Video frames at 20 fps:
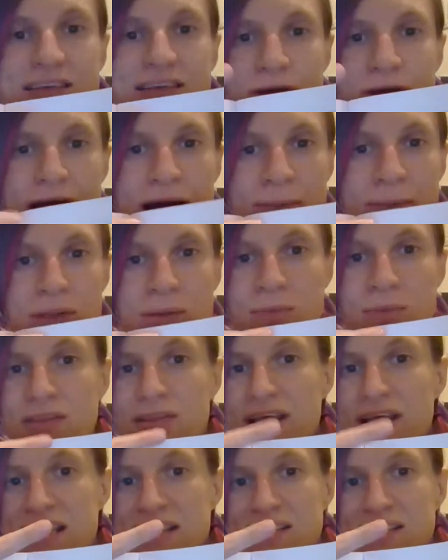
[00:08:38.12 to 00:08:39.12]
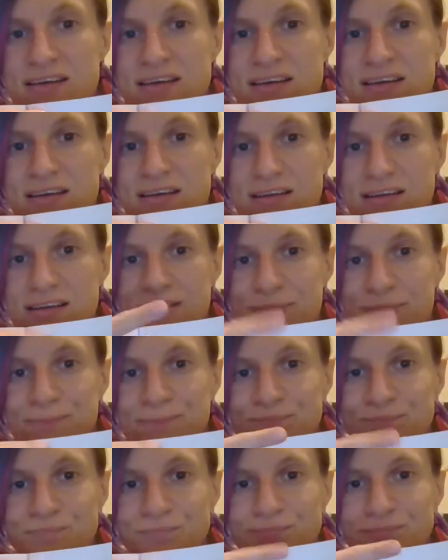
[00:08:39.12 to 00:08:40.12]
and you're happy with like the
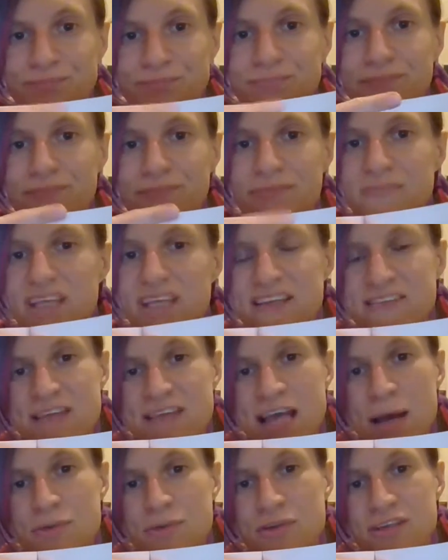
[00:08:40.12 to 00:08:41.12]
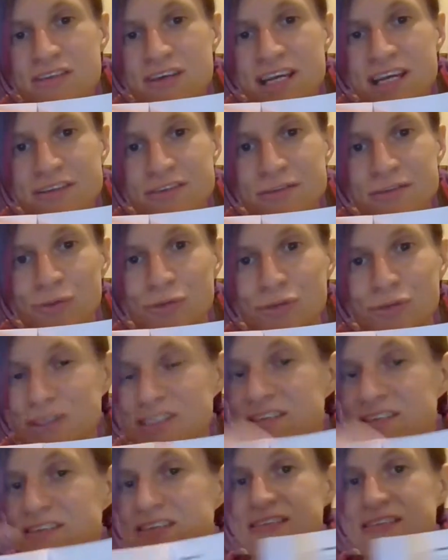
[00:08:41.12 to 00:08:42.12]
chapter title
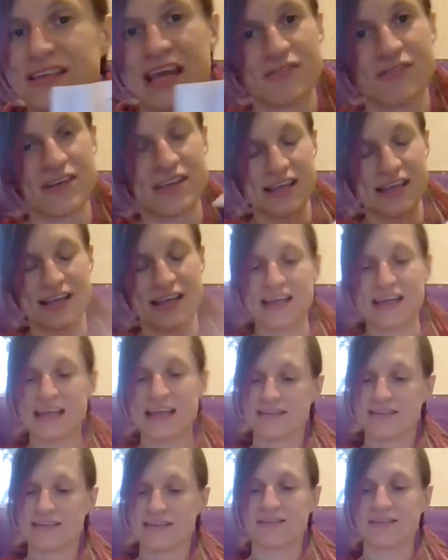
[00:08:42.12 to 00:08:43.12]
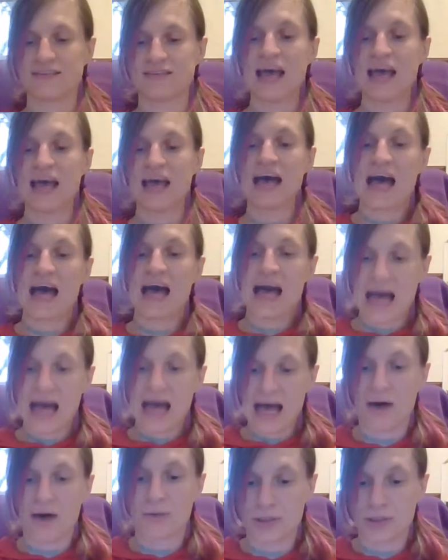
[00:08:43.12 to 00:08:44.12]
choices, and everything is
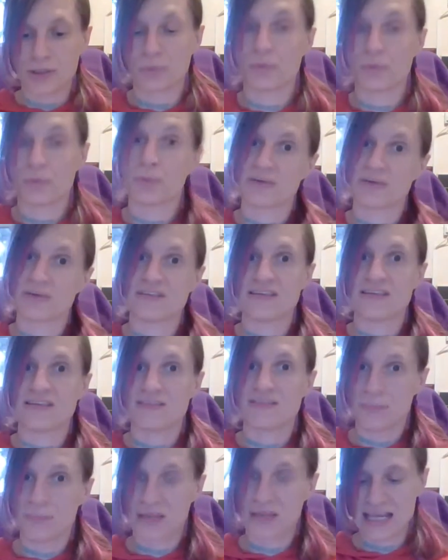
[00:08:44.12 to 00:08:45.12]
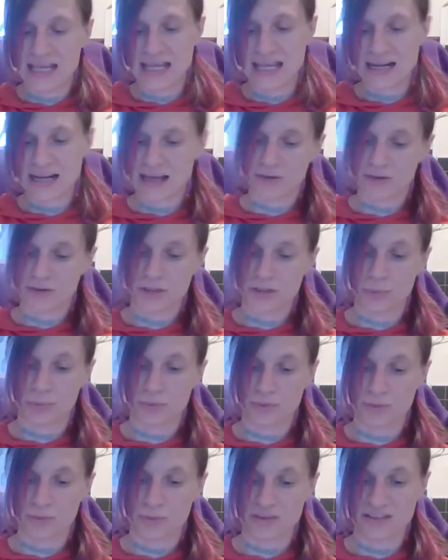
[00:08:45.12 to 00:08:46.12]
how you would want it to be and how you
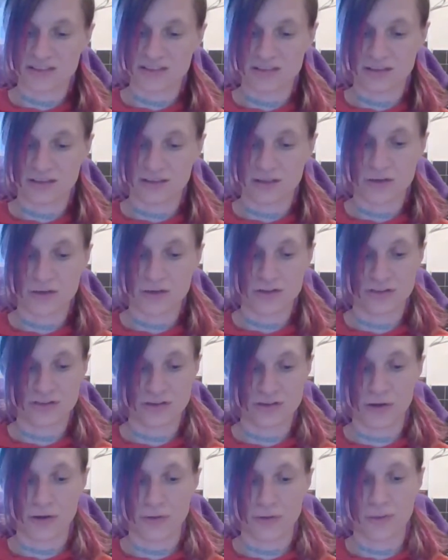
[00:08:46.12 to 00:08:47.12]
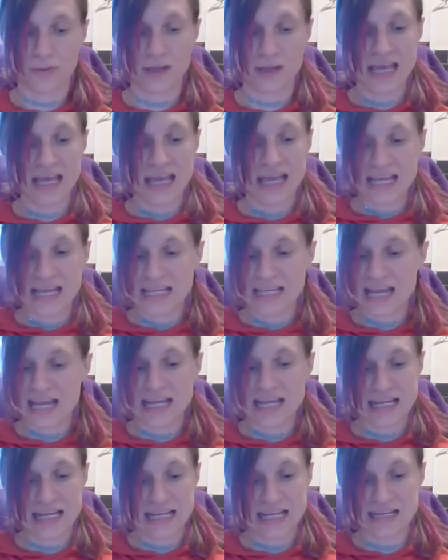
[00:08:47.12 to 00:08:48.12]
would want it to look. So yeah,
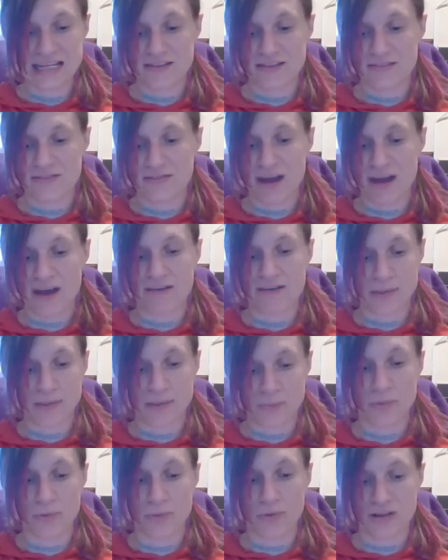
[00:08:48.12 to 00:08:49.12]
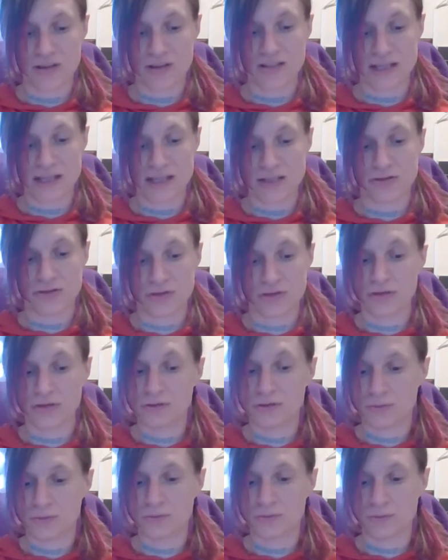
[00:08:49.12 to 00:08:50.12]
it is very important that you
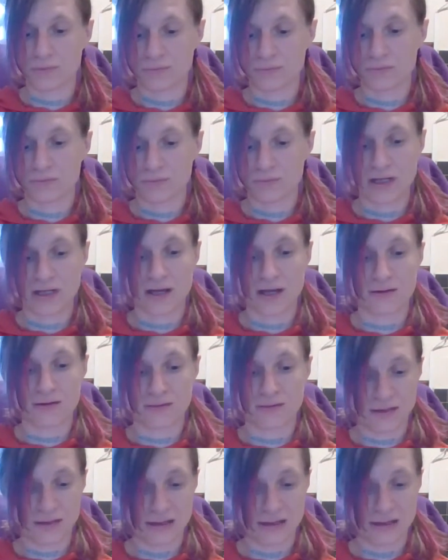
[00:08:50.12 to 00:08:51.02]
do, you know,